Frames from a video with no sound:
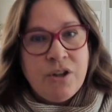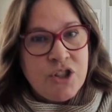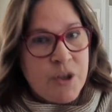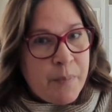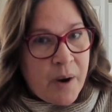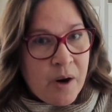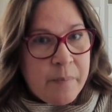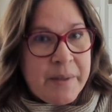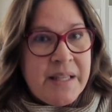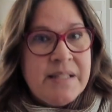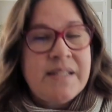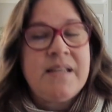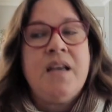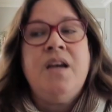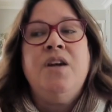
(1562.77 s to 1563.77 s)

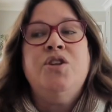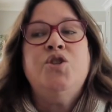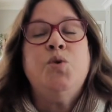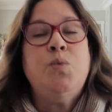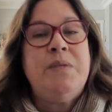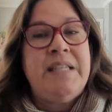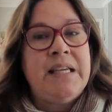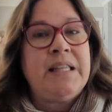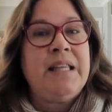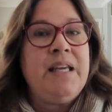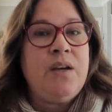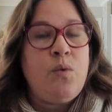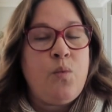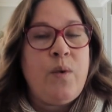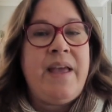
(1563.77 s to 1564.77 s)
departments to
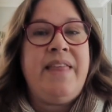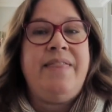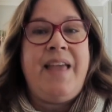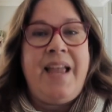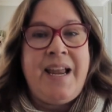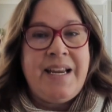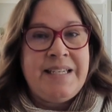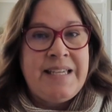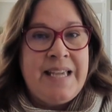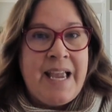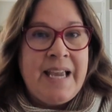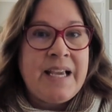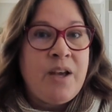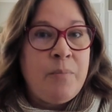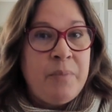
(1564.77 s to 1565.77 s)
dealing with
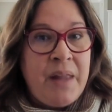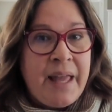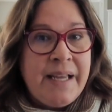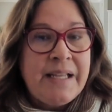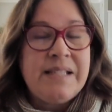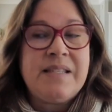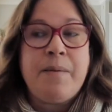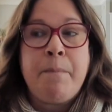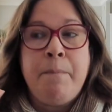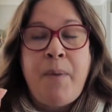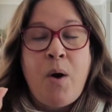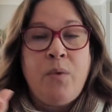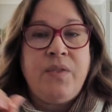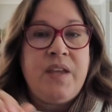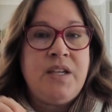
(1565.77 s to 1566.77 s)
ADA compliance,
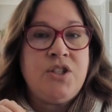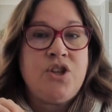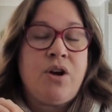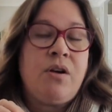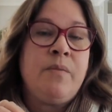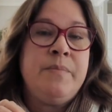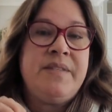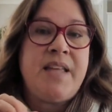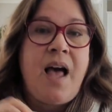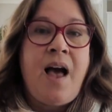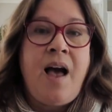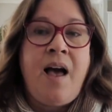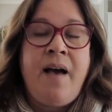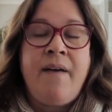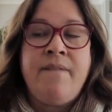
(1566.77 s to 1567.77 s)
both in terms
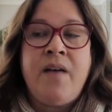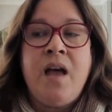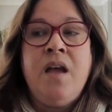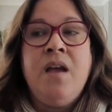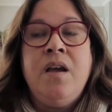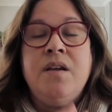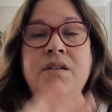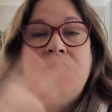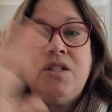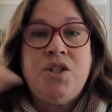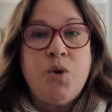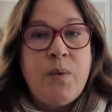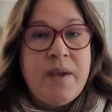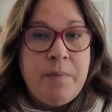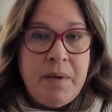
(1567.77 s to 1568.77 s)
of
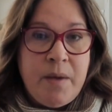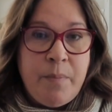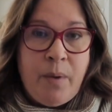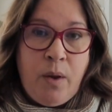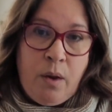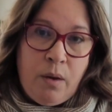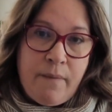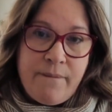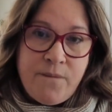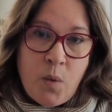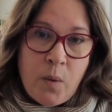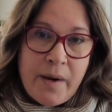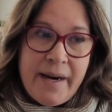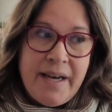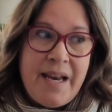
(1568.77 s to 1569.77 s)
suing people
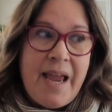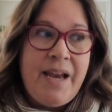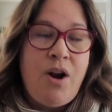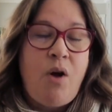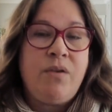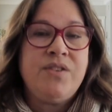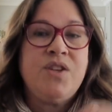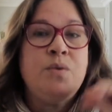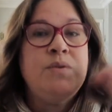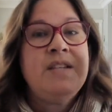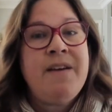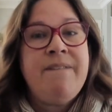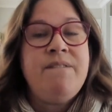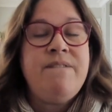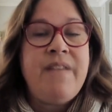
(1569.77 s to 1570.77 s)
for it and also
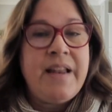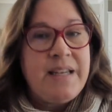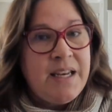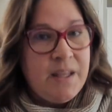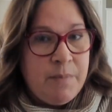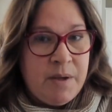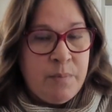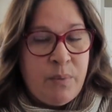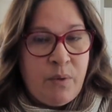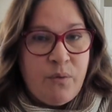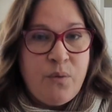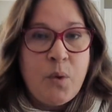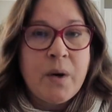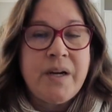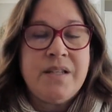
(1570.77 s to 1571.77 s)
defending people
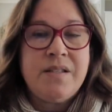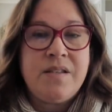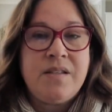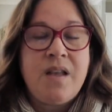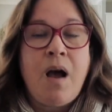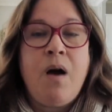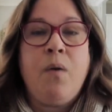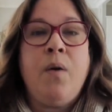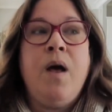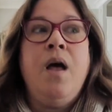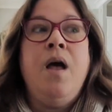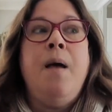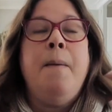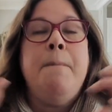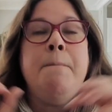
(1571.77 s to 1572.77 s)
for it. So,
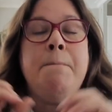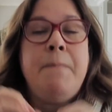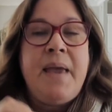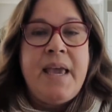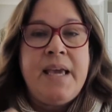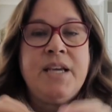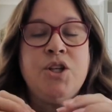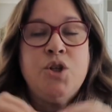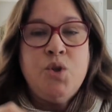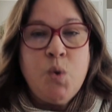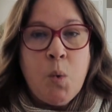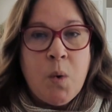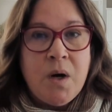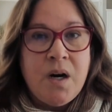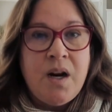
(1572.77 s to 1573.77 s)
make
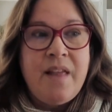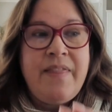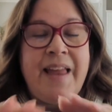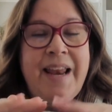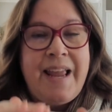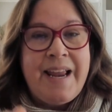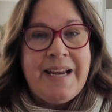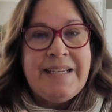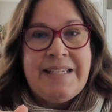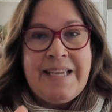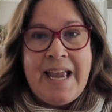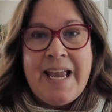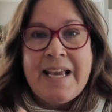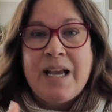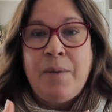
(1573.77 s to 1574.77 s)
sure that
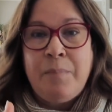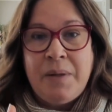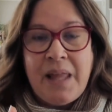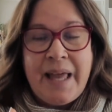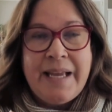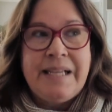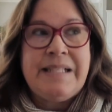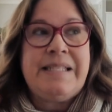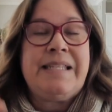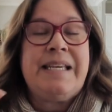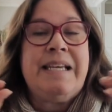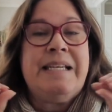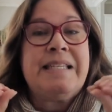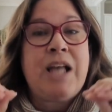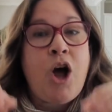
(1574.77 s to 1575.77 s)
ADA compliance
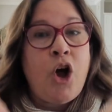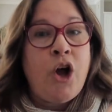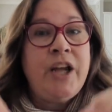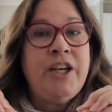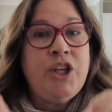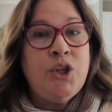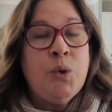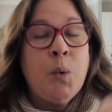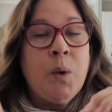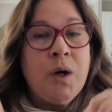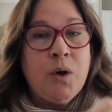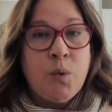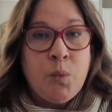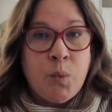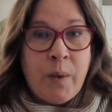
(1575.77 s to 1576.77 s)
is on your
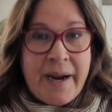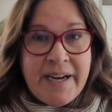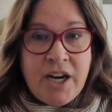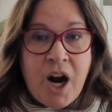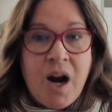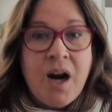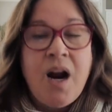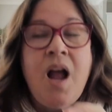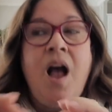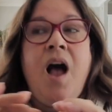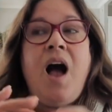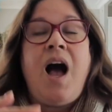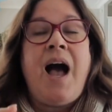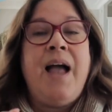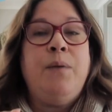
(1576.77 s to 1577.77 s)
radar.
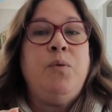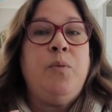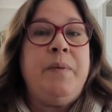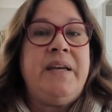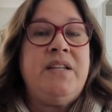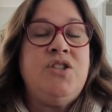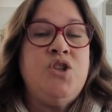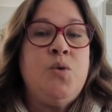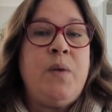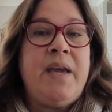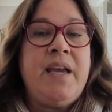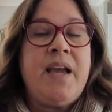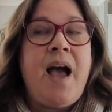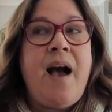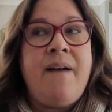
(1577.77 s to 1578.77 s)
I will be
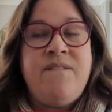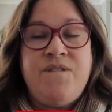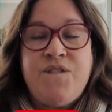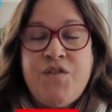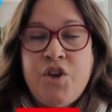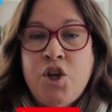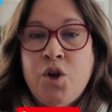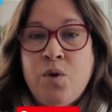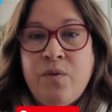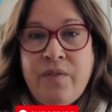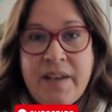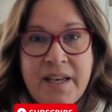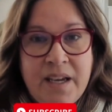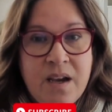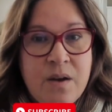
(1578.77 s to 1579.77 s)
doing a few
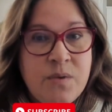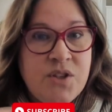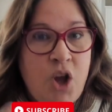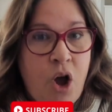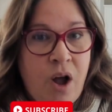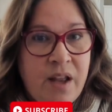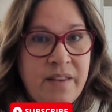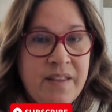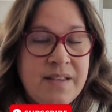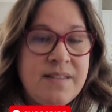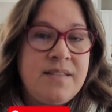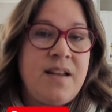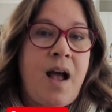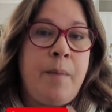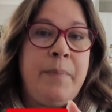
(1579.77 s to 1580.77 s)
videos on
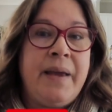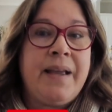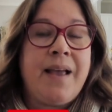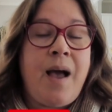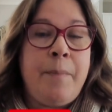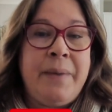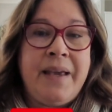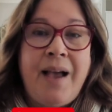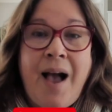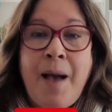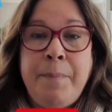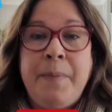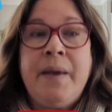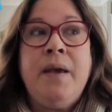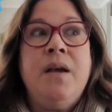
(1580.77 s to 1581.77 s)
this topic coming up.
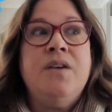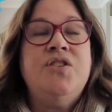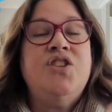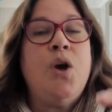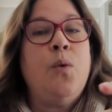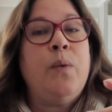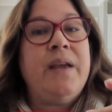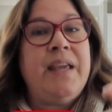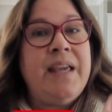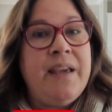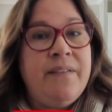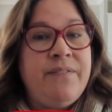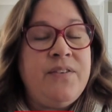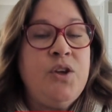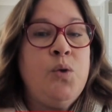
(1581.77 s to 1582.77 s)
So
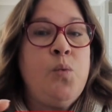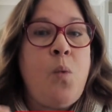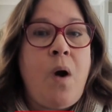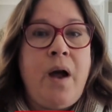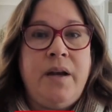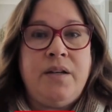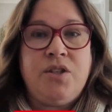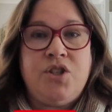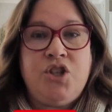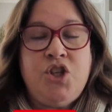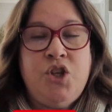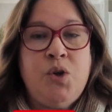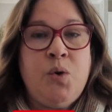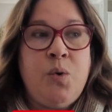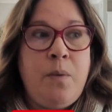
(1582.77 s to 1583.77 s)
if you want
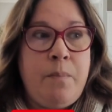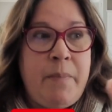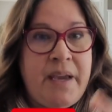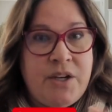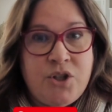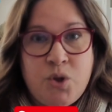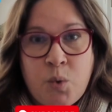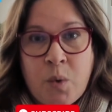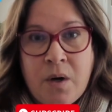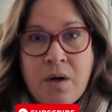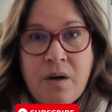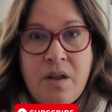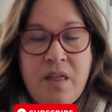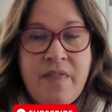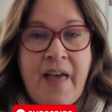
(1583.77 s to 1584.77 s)
to make
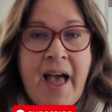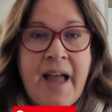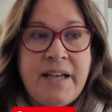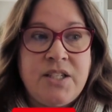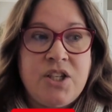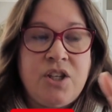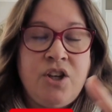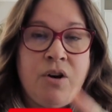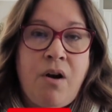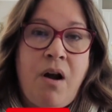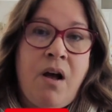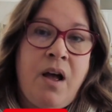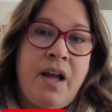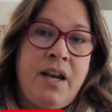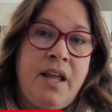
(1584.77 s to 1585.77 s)
sure that you're
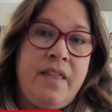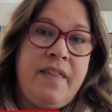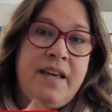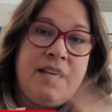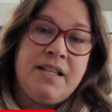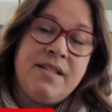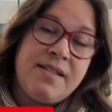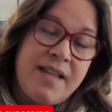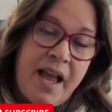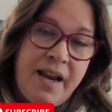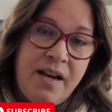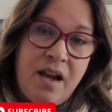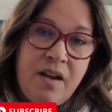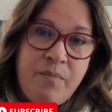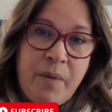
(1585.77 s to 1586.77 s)
on the
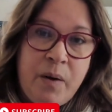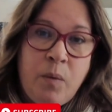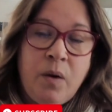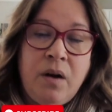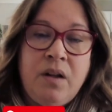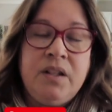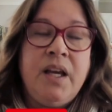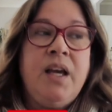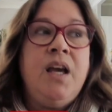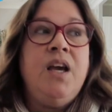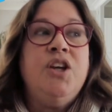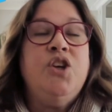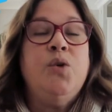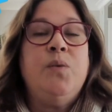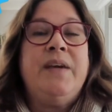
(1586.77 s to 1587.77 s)
inside of my world,
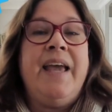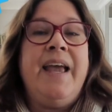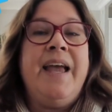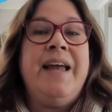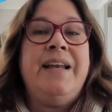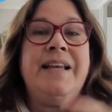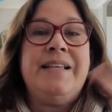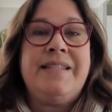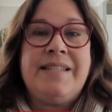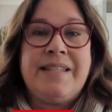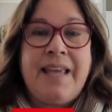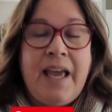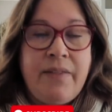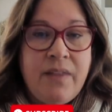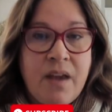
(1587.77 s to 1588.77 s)
you can
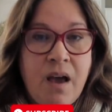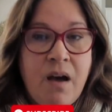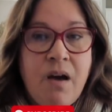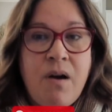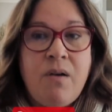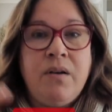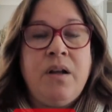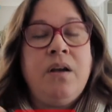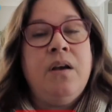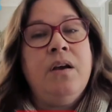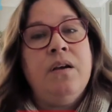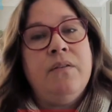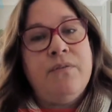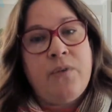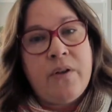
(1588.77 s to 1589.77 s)
scan the code
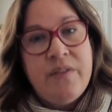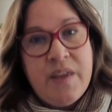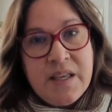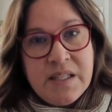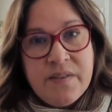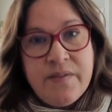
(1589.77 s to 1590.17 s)
for this